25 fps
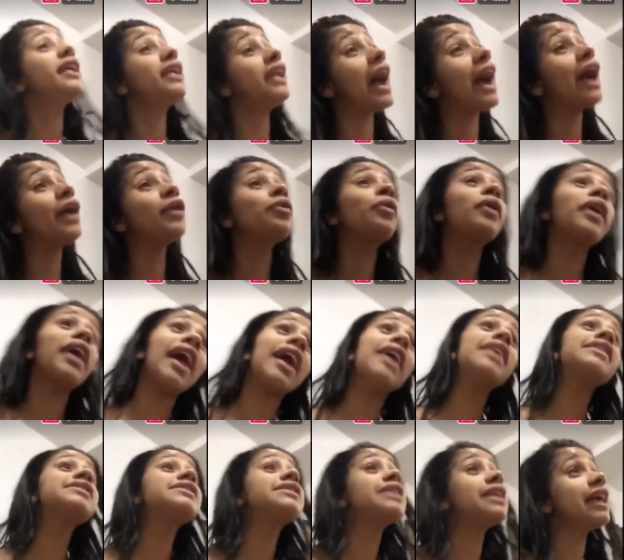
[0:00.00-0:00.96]
Now you
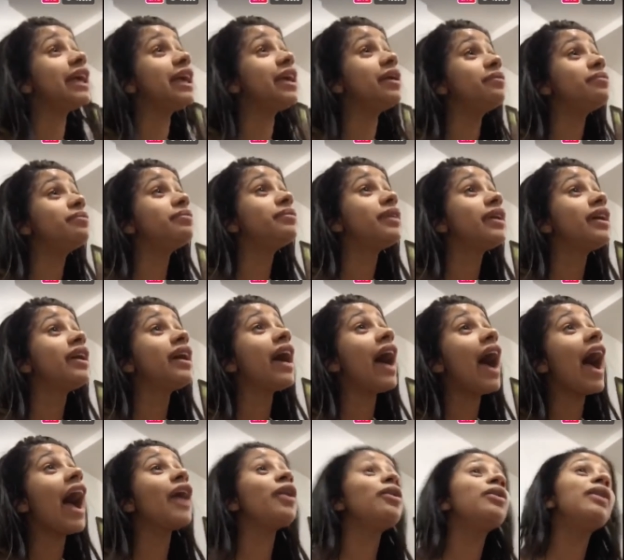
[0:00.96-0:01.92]
can't sleep.
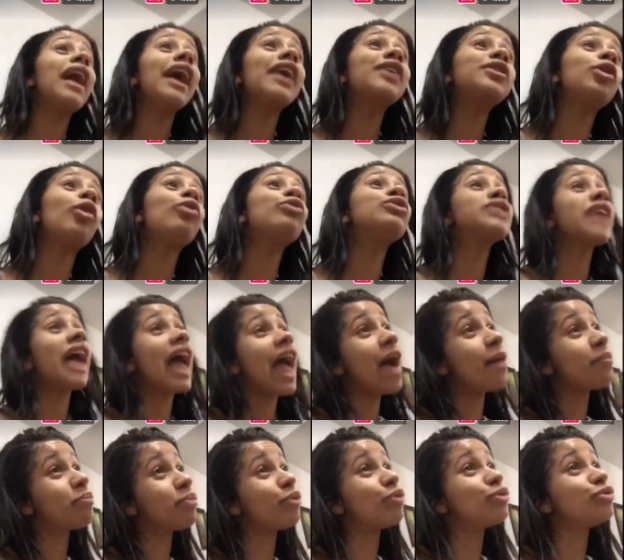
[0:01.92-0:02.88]
How you like those
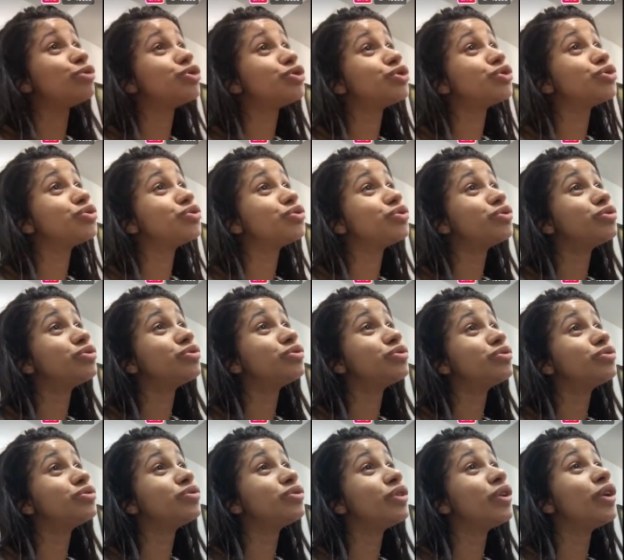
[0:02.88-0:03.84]
apples? Look
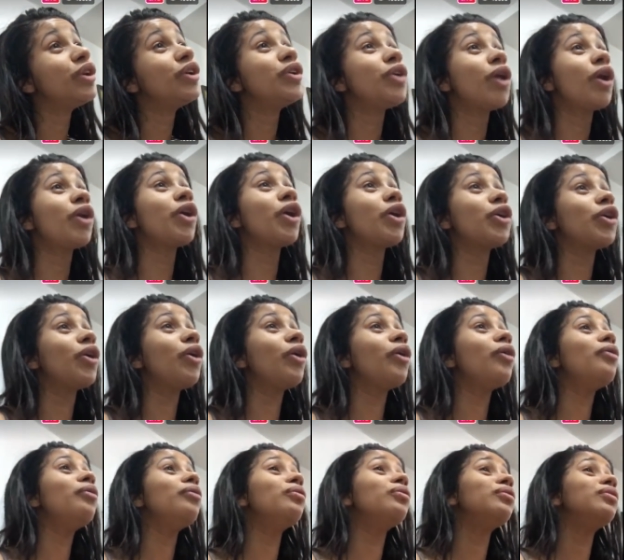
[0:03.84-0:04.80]
at No, no,
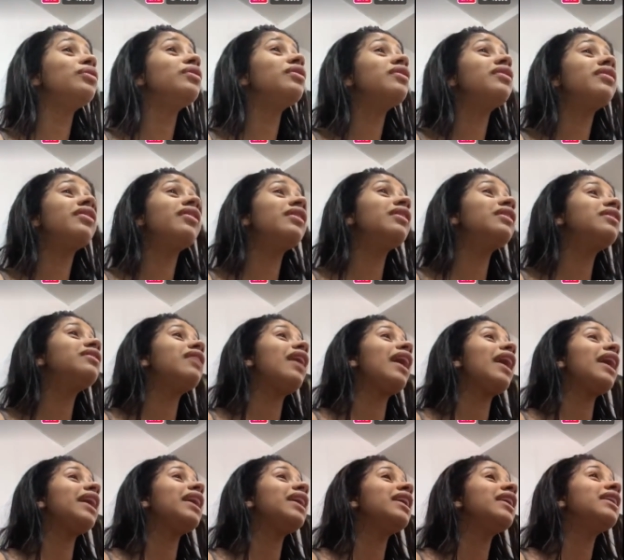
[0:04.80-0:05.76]
no. Oh,
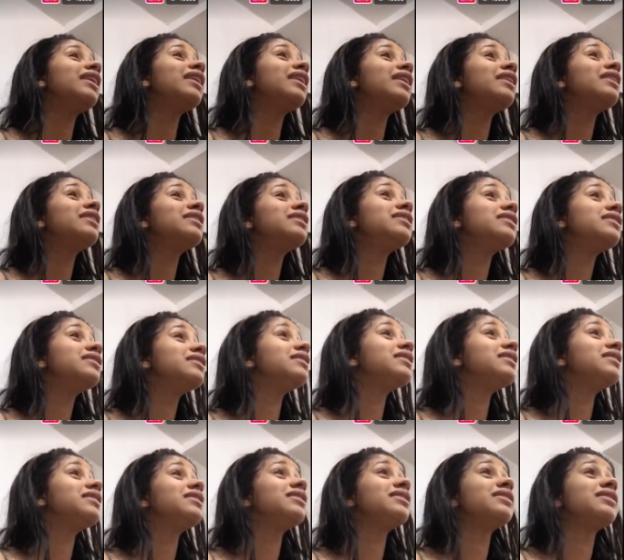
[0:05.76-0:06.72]
right. Yeah. Don't
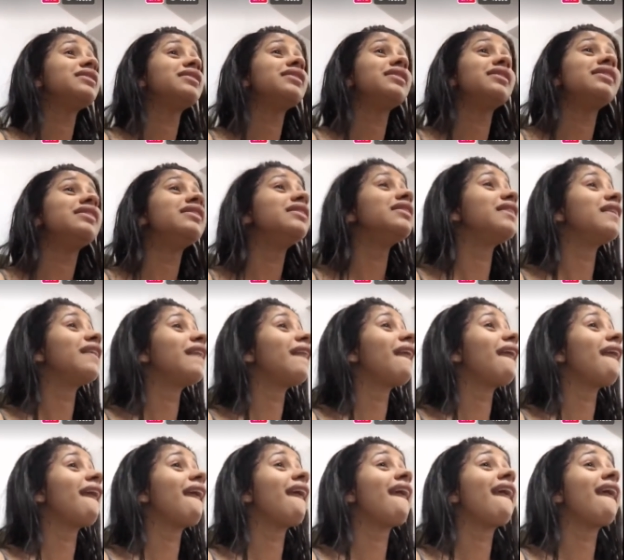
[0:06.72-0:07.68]
get attitude with me. It's your
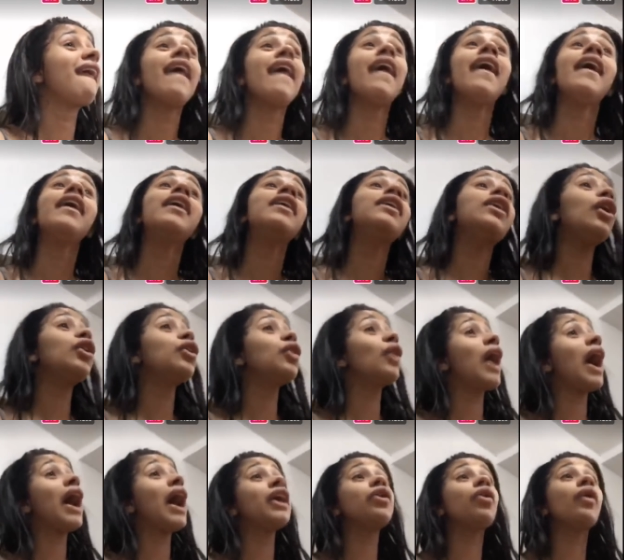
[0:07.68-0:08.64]
mom talking. No,
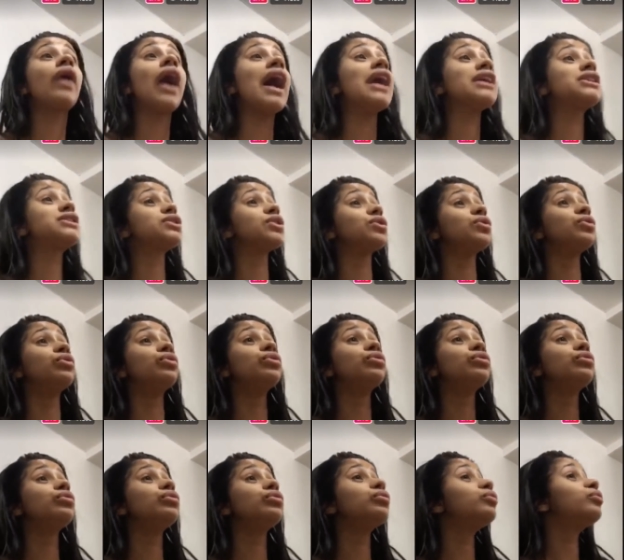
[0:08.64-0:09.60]
you got you got
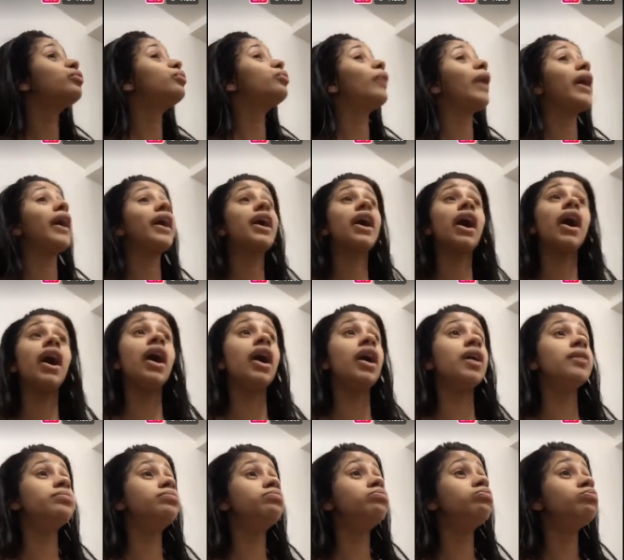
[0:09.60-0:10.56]
to. No. Wake
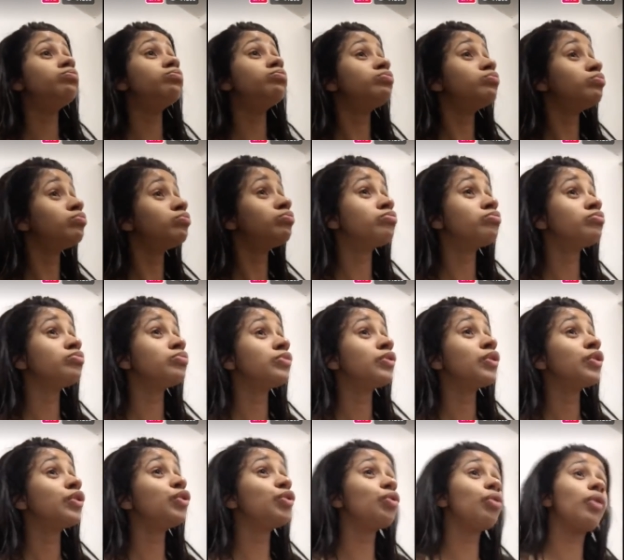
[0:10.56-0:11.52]
up.
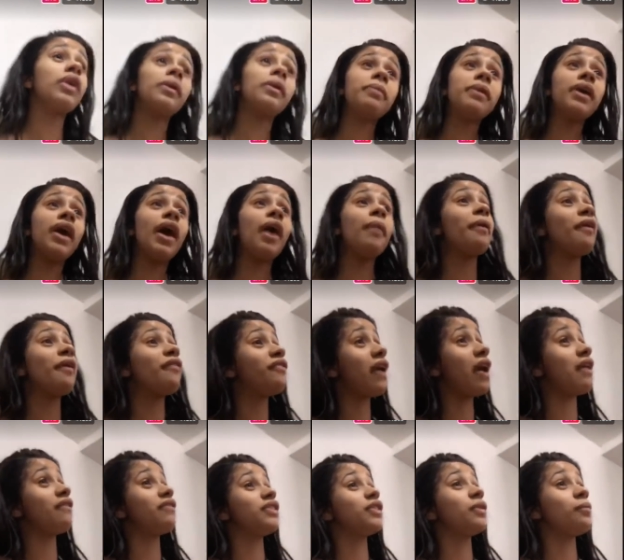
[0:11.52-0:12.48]
You want to be up
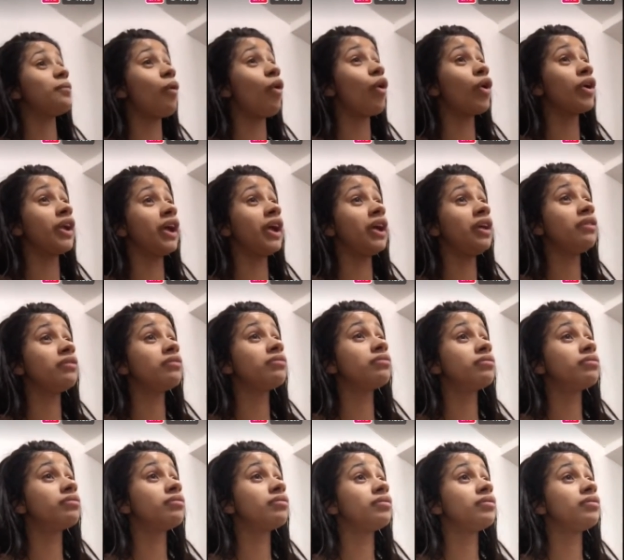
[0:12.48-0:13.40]
at five in the morning?